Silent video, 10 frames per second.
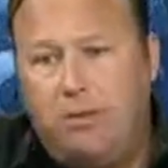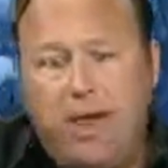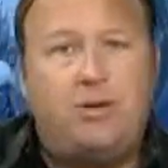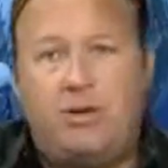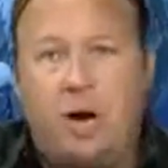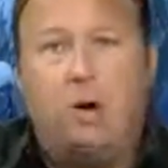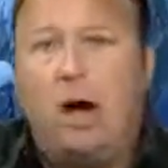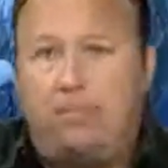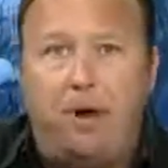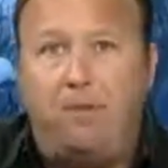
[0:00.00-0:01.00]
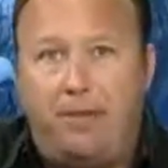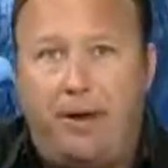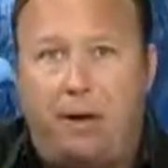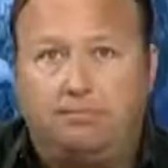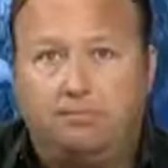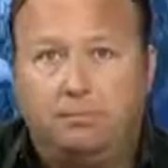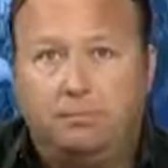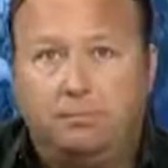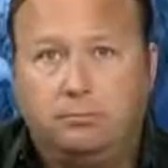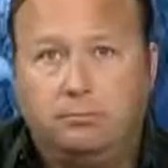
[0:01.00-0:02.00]
They show up over there,
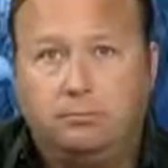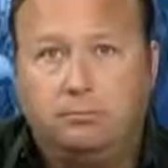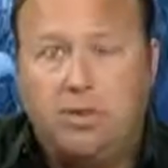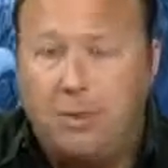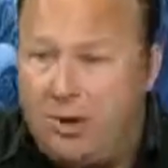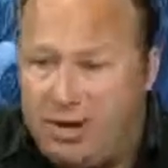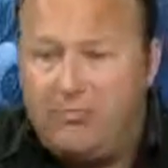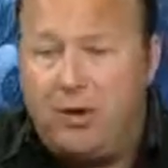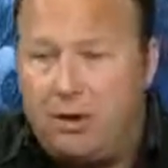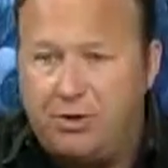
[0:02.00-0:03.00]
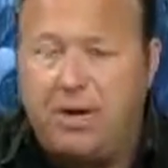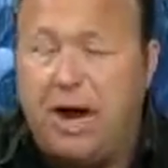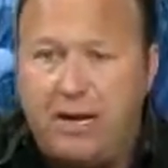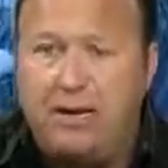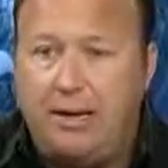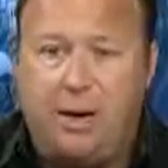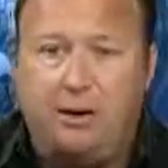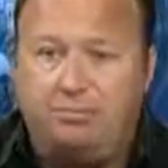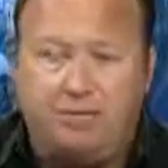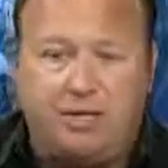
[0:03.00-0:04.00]
and when he first got in
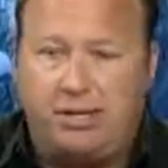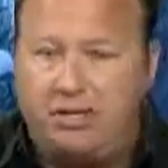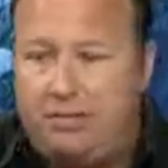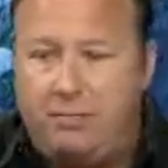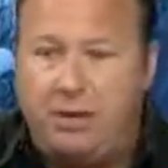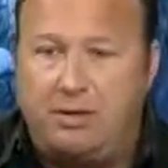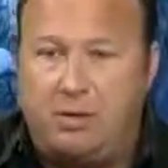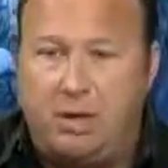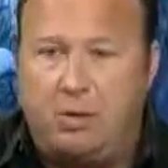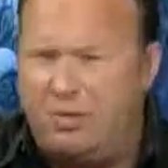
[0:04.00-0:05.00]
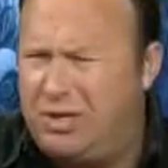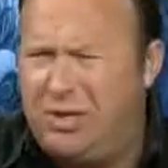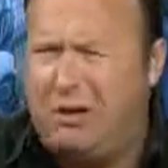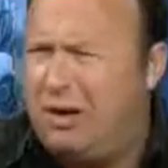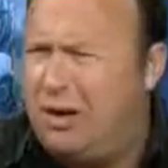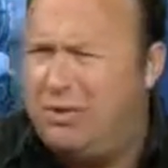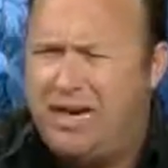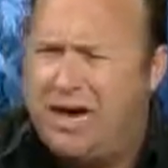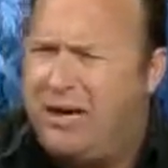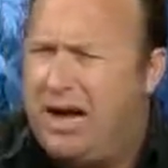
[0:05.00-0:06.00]
there 6, 7 months ago, or was it a year ago his
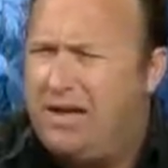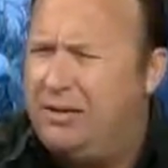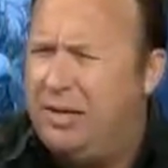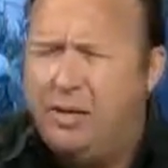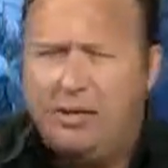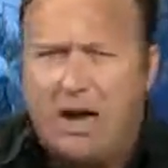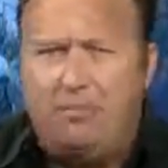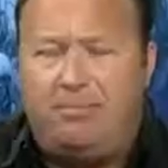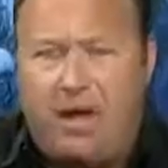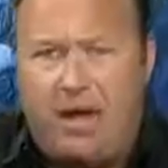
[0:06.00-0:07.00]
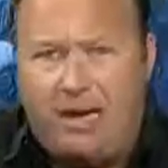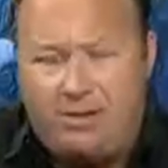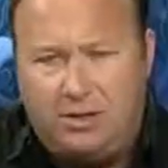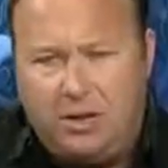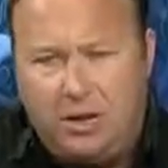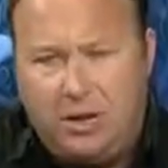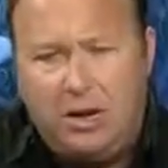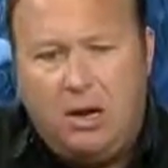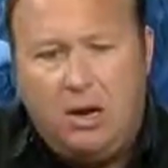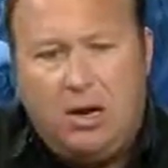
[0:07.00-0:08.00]
dad died? Time flies.
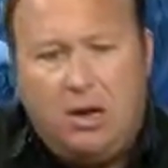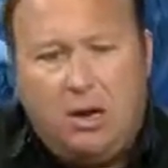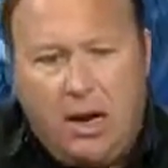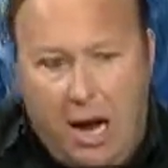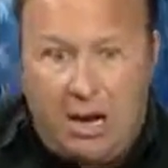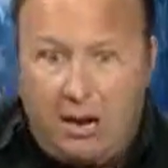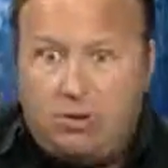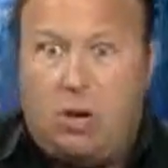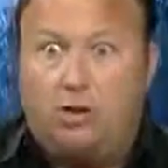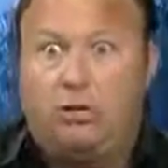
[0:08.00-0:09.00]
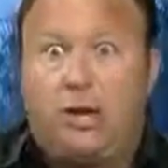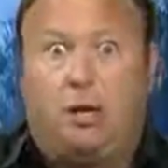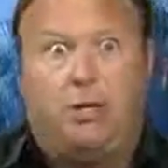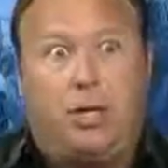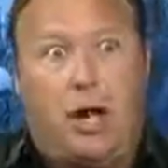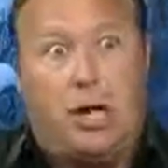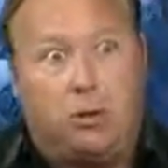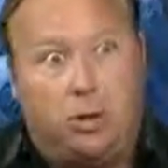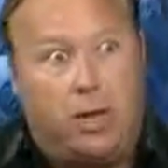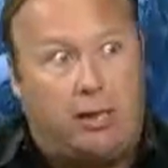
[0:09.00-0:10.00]
And he was all
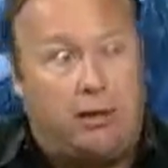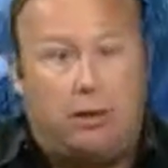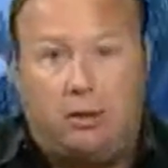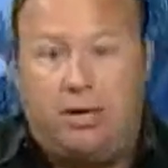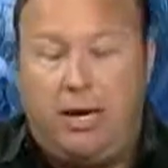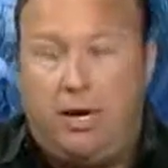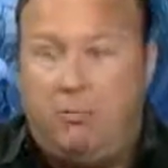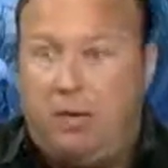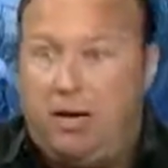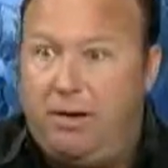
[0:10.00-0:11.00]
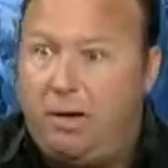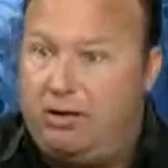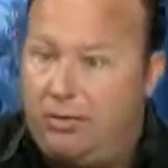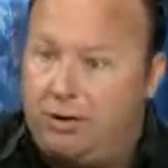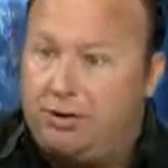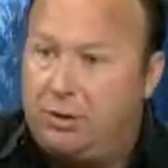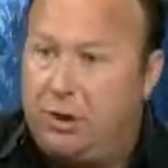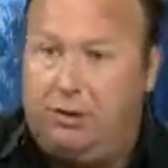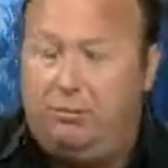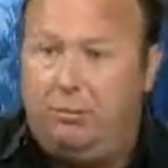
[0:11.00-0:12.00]
shell-shocked, looked like the little kid who'd been living in
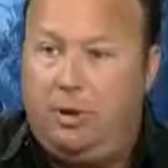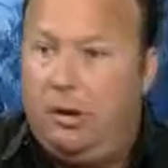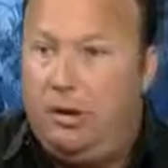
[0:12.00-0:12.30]
Switzerland,